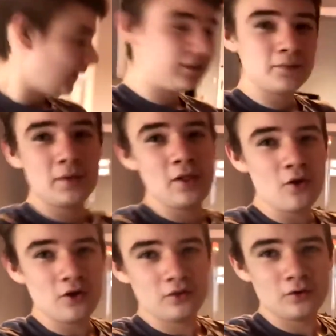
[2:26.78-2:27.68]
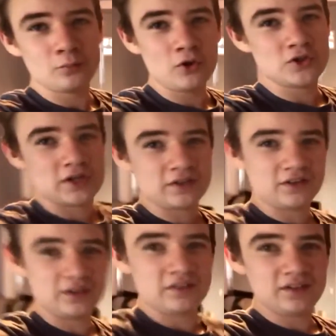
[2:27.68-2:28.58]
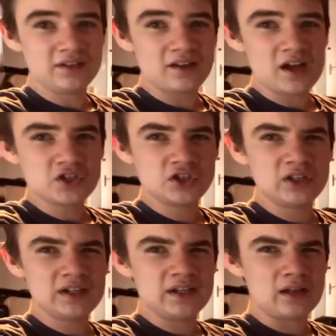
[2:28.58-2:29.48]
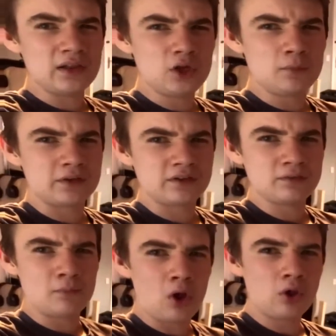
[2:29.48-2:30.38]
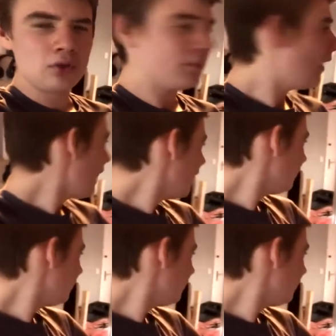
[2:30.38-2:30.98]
is going to be a long project. And you can see it's actually a little bit smaller than my last